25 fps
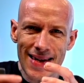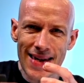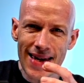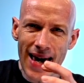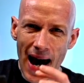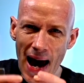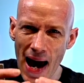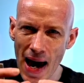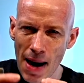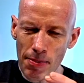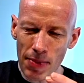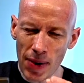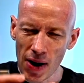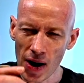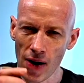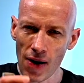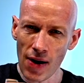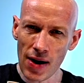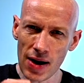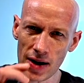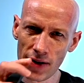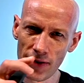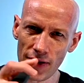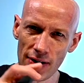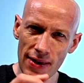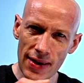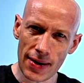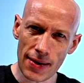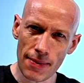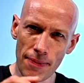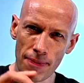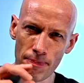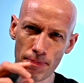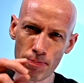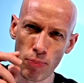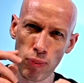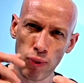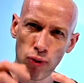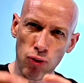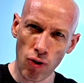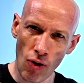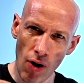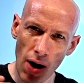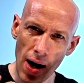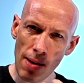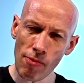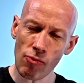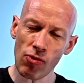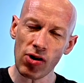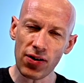gap kind of in the
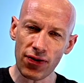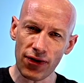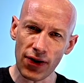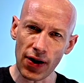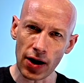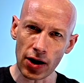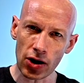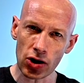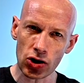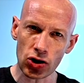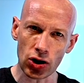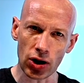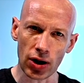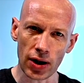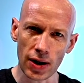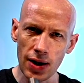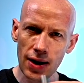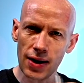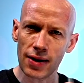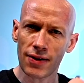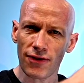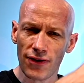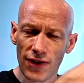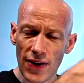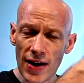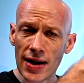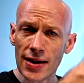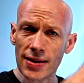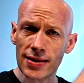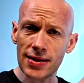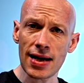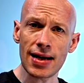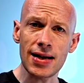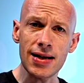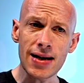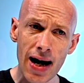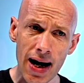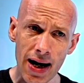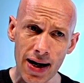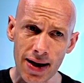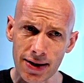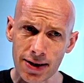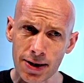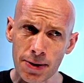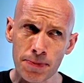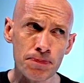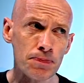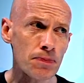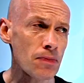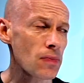primary function and things it
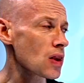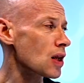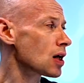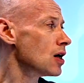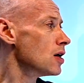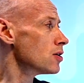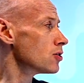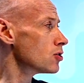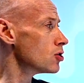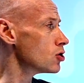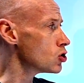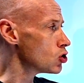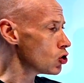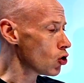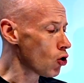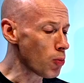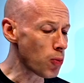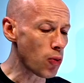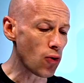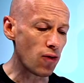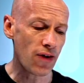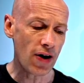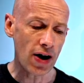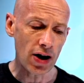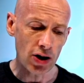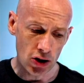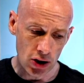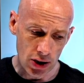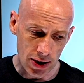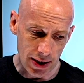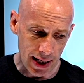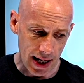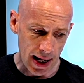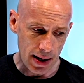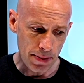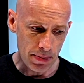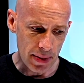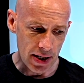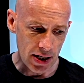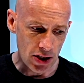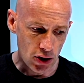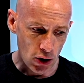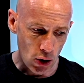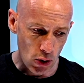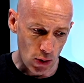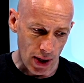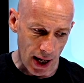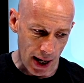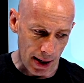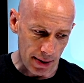does. So durable functions let me
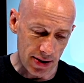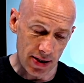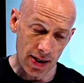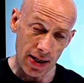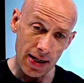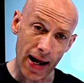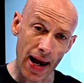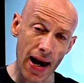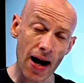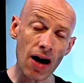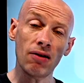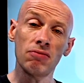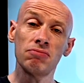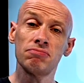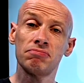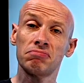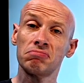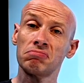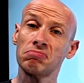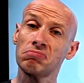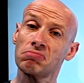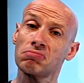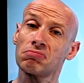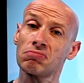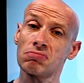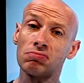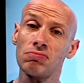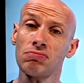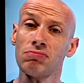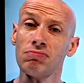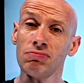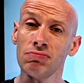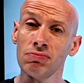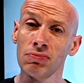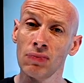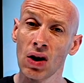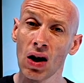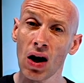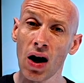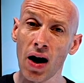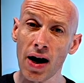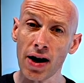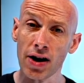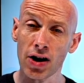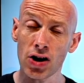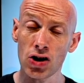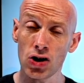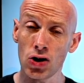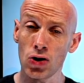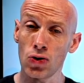do that. So now I
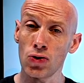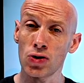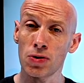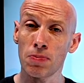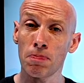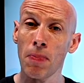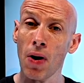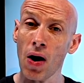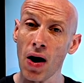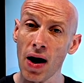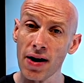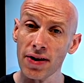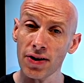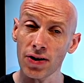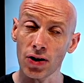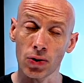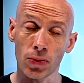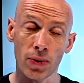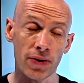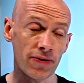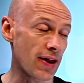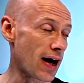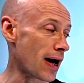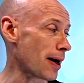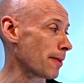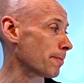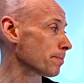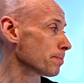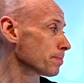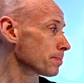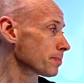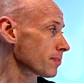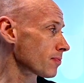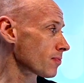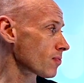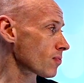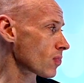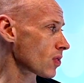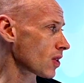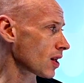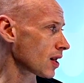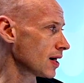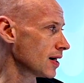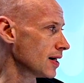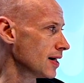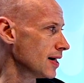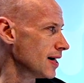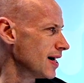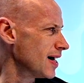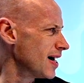can use Python with that.
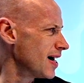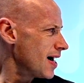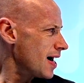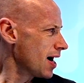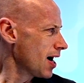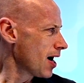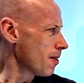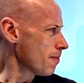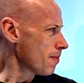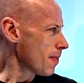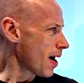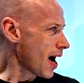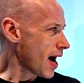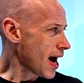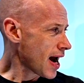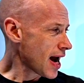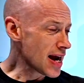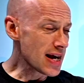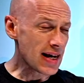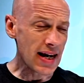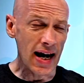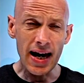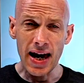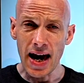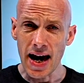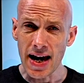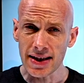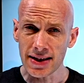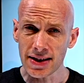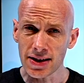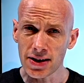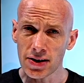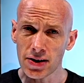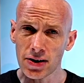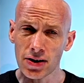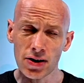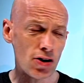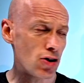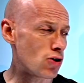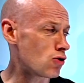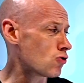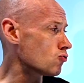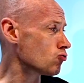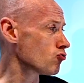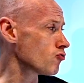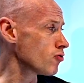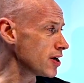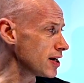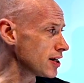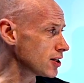Um, AKS, the
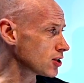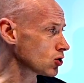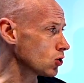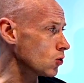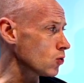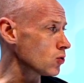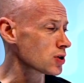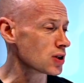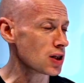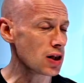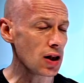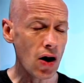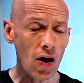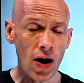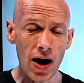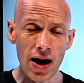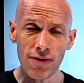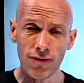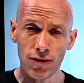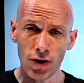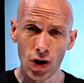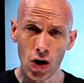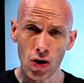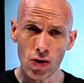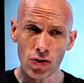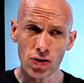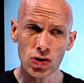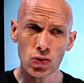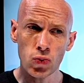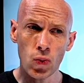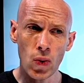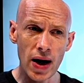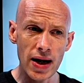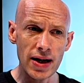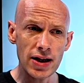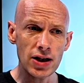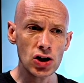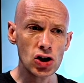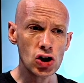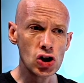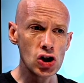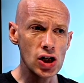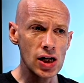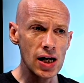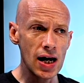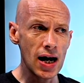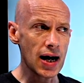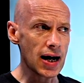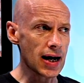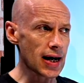resource live logs went
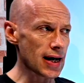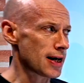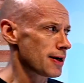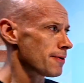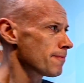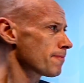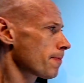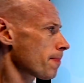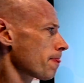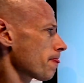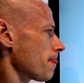GA.